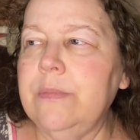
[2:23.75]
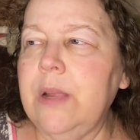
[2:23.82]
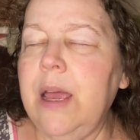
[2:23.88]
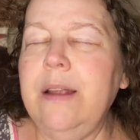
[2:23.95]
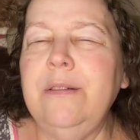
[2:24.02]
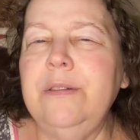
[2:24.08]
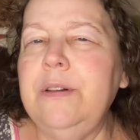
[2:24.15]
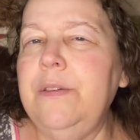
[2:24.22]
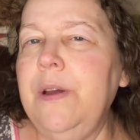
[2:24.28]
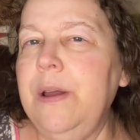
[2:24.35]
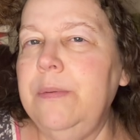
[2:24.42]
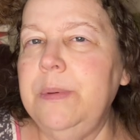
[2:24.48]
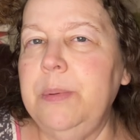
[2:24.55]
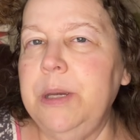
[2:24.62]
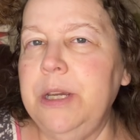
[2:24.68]
I don't know if I
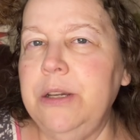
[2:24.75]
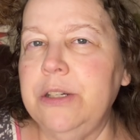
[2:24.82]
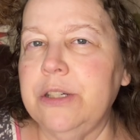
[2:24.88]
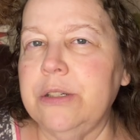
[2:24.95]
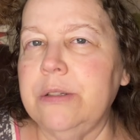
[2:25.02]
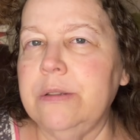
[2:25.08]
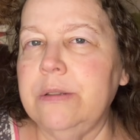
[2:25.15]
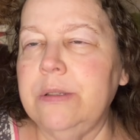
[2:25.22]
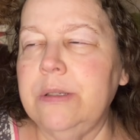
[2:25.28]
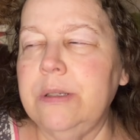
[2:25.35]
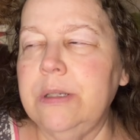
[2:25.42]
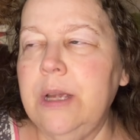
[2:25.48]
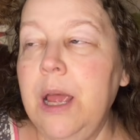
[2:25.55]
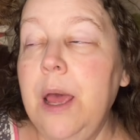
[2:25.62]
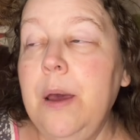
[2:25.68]
have the
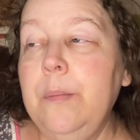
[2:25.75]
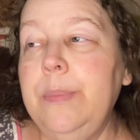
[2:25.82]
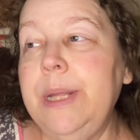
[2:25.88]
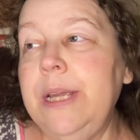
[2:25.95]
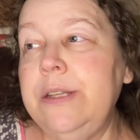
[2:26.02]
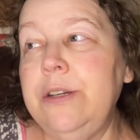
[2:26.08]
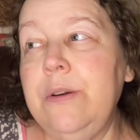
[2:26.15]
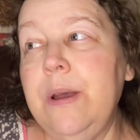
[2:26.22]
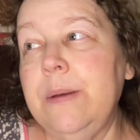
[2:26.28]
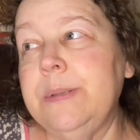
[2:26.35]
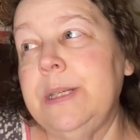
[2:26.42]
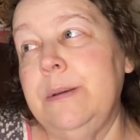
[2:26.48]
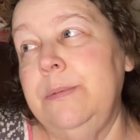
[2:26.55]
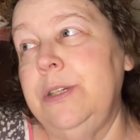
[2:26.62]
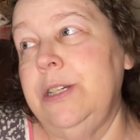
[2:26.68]
patience. But I do have
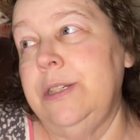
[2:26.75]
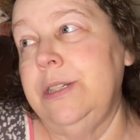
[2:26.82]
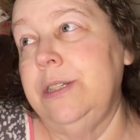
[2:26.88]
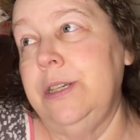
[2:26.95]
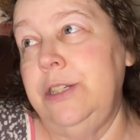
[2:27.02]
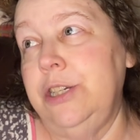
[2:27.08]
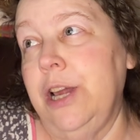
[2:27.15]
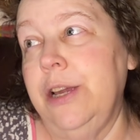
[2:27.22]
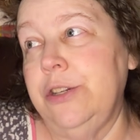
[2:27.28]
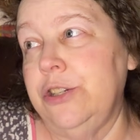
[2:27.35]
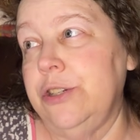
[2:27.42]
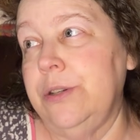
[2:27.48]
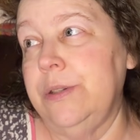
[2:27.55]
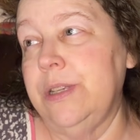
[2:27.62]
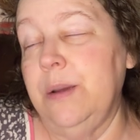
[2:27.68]
some just
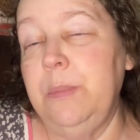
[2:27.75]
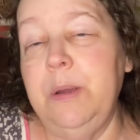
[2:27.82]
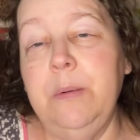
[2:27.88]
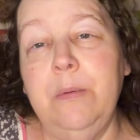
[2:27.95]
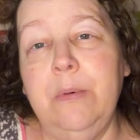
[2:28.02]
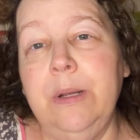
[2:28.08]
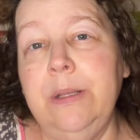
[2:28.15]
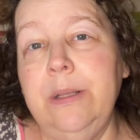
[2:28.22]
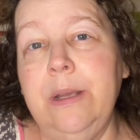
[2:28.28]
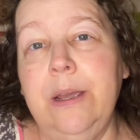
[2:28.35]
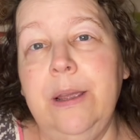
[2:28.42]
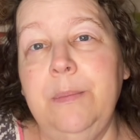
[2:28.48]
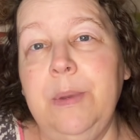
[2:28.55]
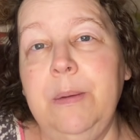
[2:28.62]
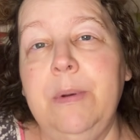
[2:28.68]
suggestions. I mean, one
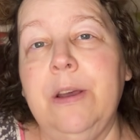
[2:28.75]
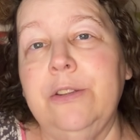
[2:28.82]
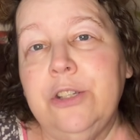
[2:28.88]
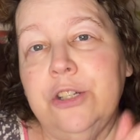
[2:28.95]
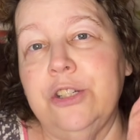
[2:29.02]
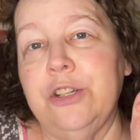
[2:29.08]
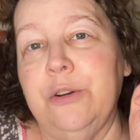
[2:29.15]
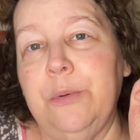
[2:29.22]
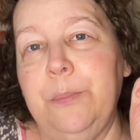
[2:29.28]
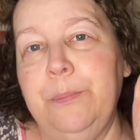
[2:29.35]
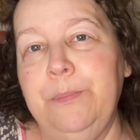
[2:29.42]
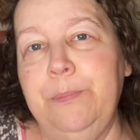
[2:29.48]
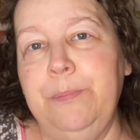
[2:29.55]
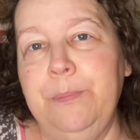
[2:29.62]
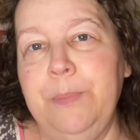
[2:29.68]
day maybe I'll just show.
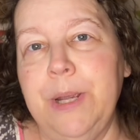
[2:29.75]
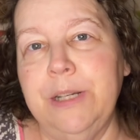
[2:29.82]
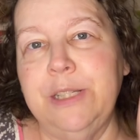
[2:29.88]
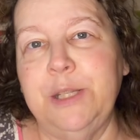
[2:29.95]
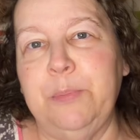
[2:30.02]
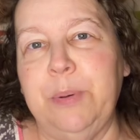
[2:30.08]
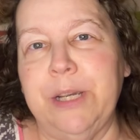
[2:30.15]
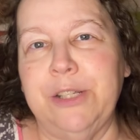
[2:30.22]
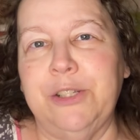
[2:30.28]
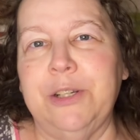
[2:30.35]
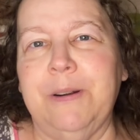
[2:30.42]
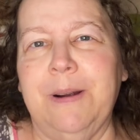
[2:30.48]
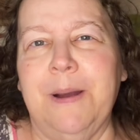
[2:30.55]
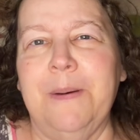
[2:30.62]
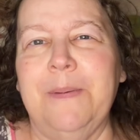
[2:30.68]
Here's the
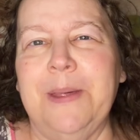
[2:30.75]
picture.